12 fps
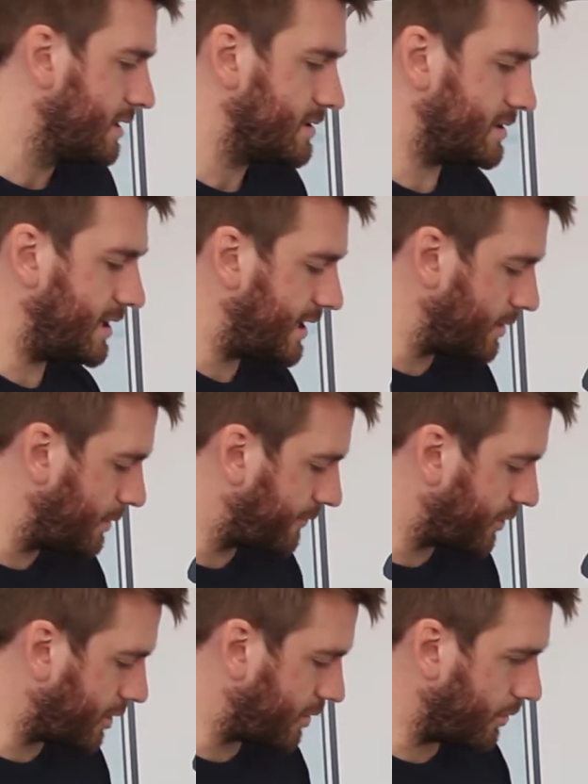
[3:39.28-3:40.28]
So now that
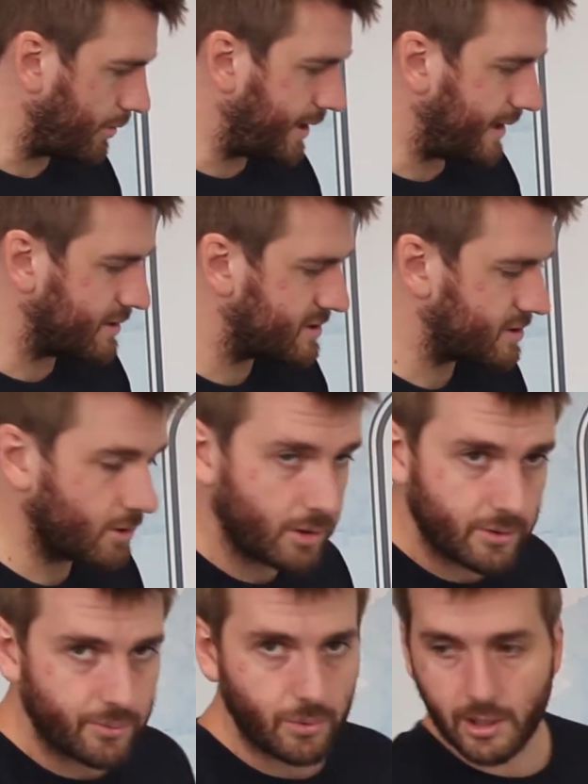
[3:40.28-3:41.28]
we've got all that
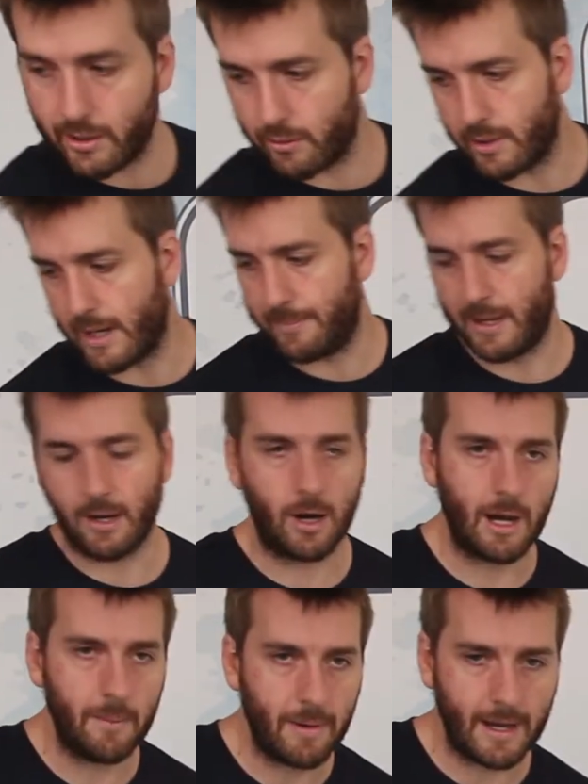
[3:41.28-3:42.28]
installed, we're going to grab
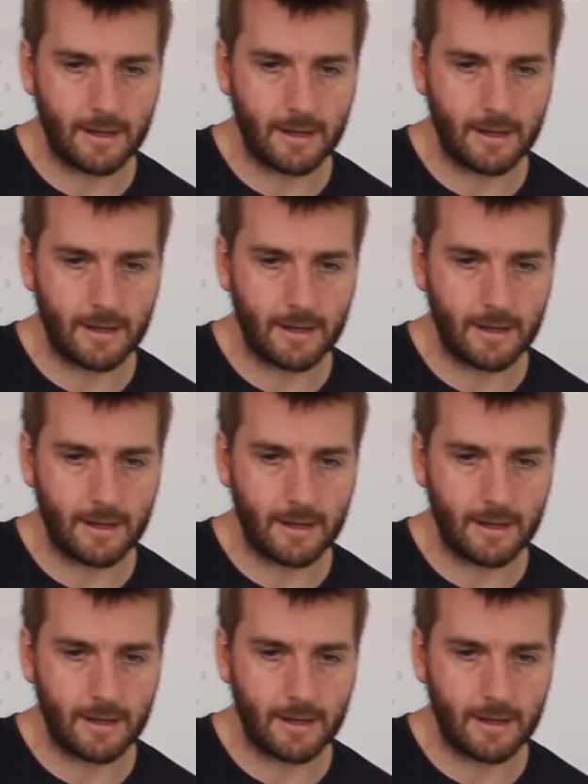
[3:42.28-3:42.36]
our iPad